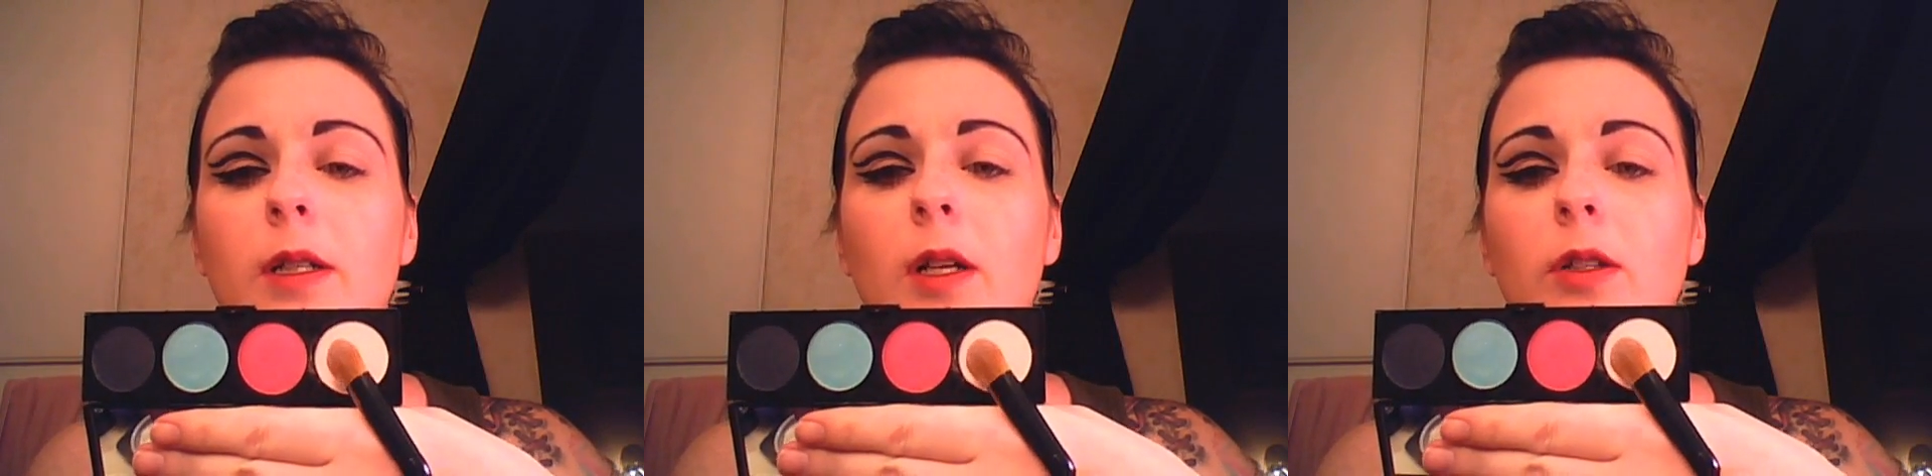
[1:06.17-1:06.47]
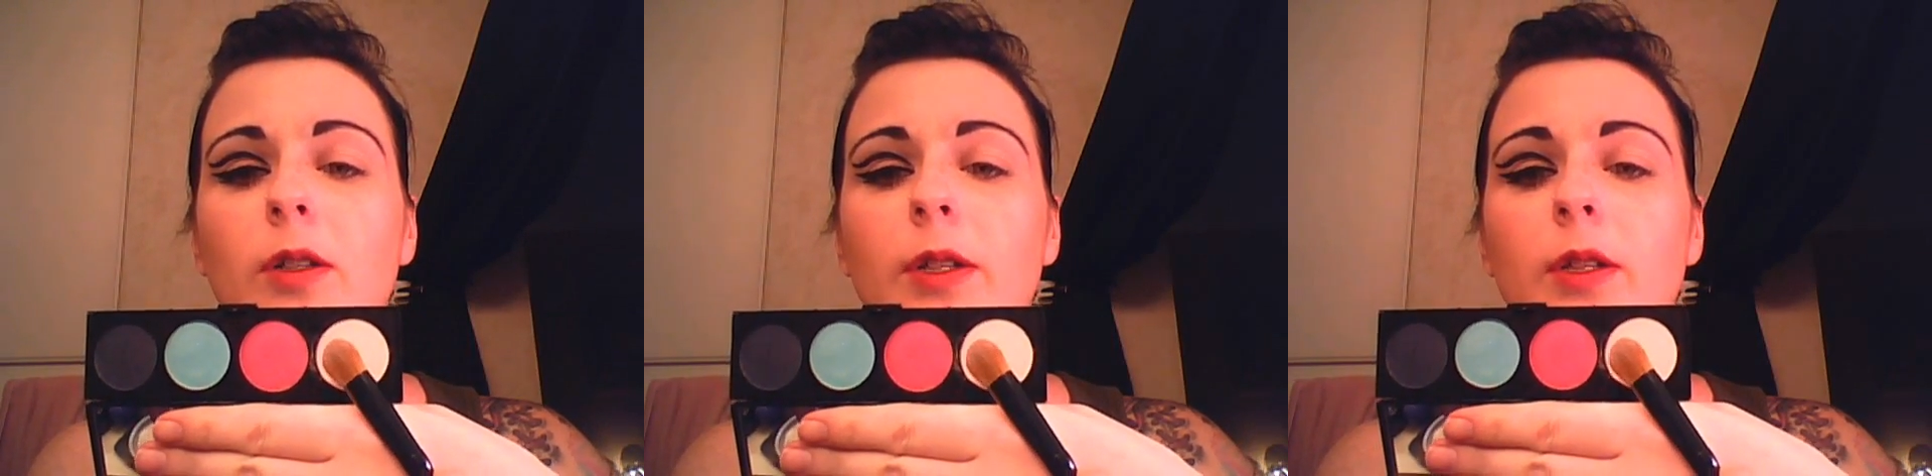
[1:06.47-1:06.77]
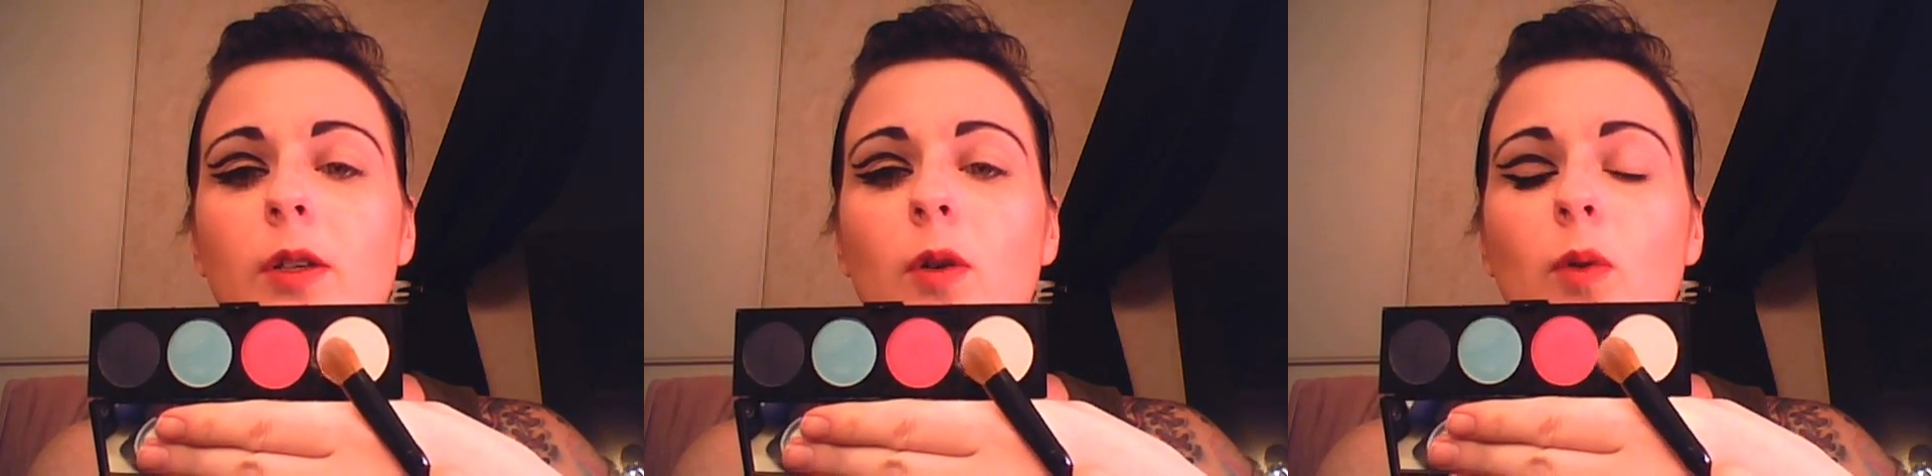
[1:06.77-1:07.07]
color
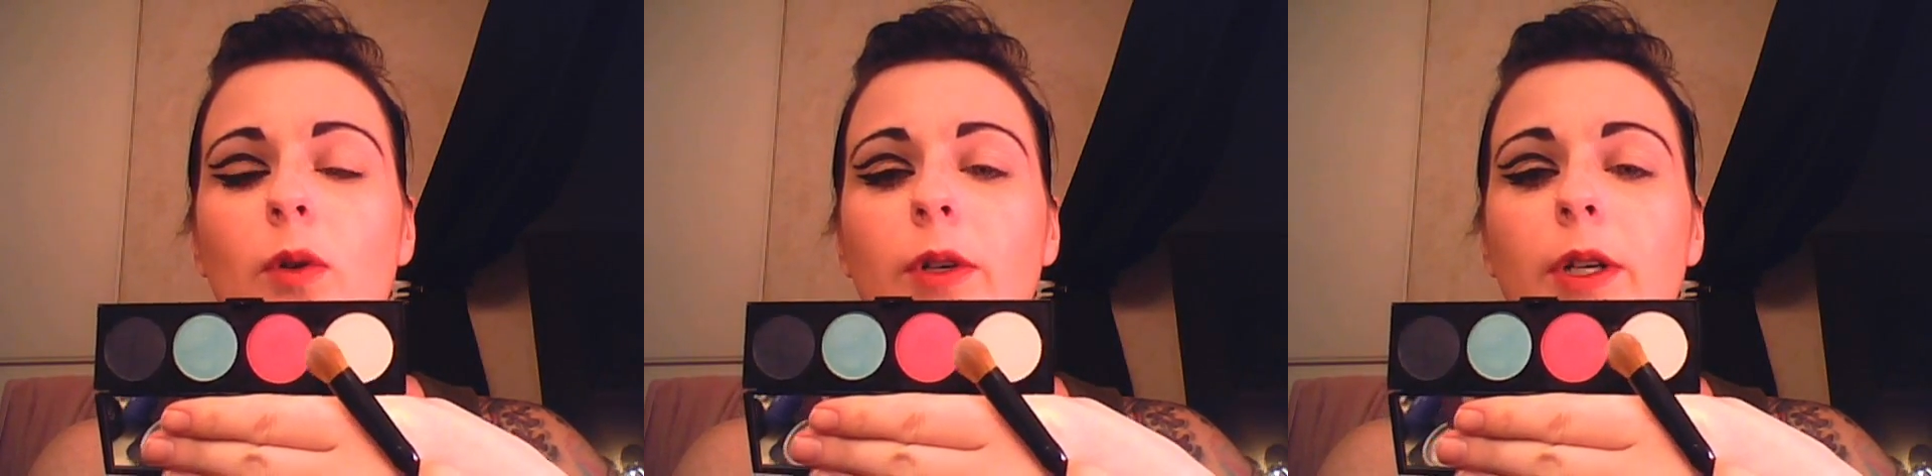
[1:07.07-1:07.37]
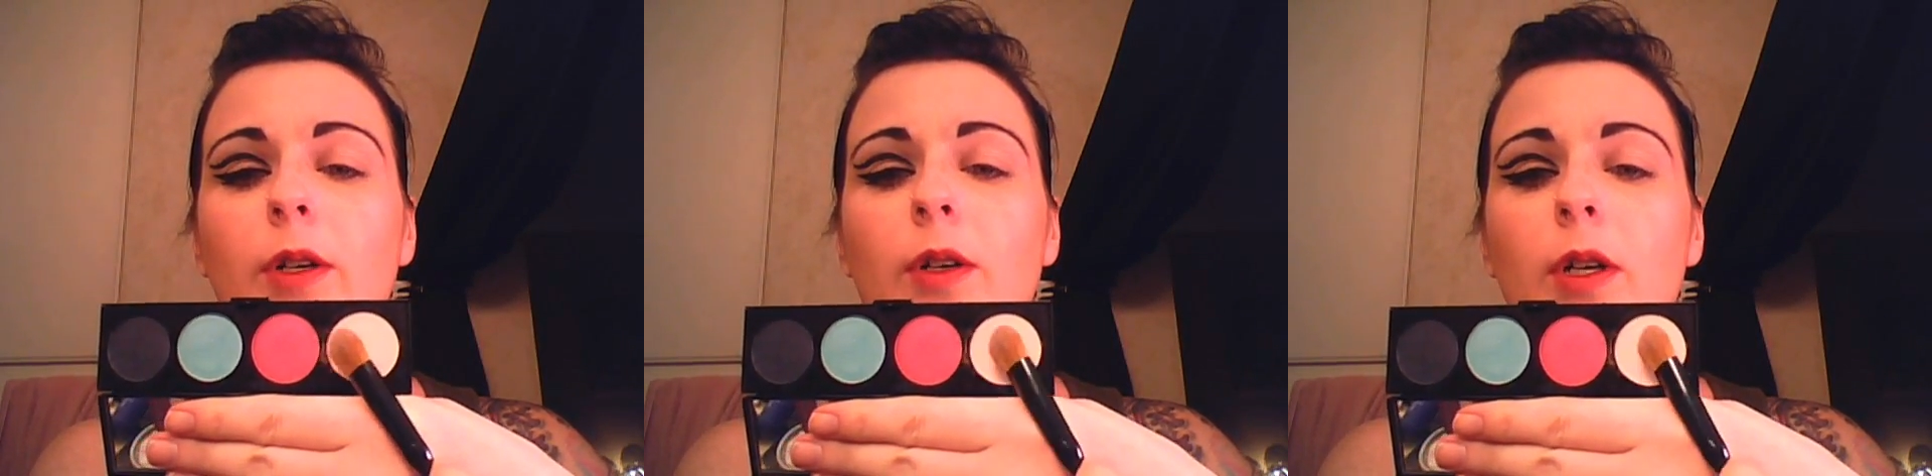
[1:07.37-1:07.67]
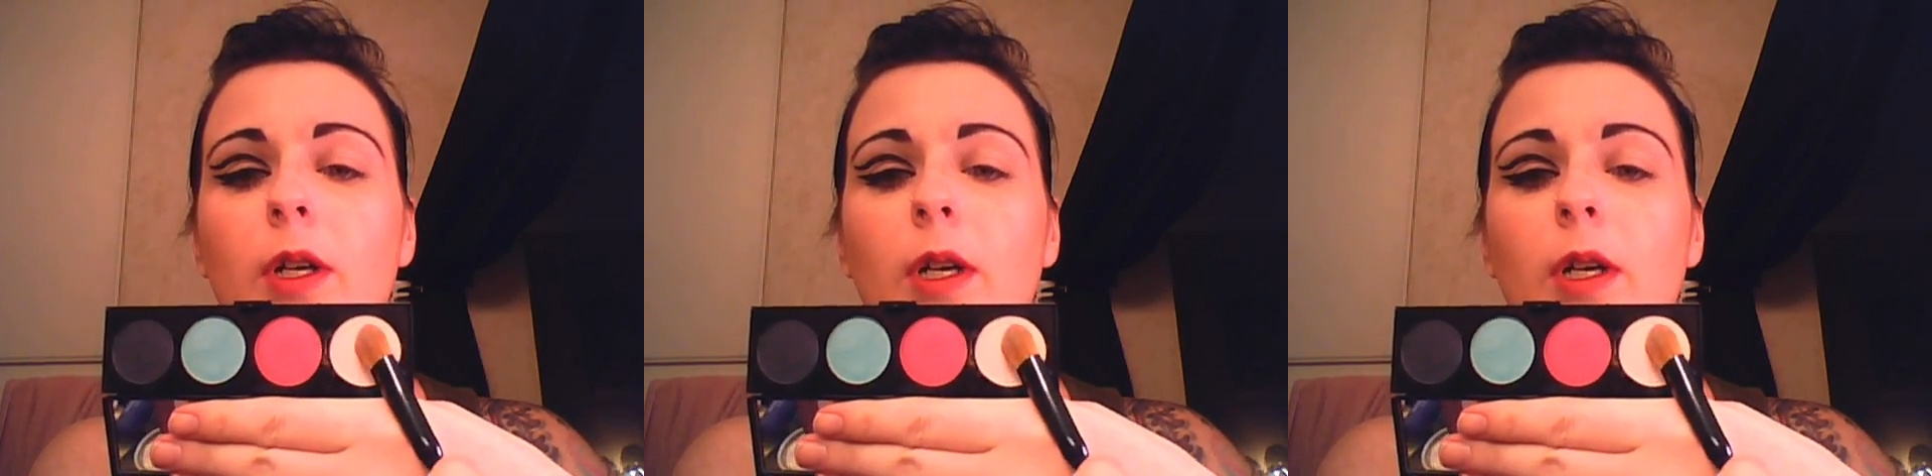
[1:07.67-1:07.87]
in the corner here.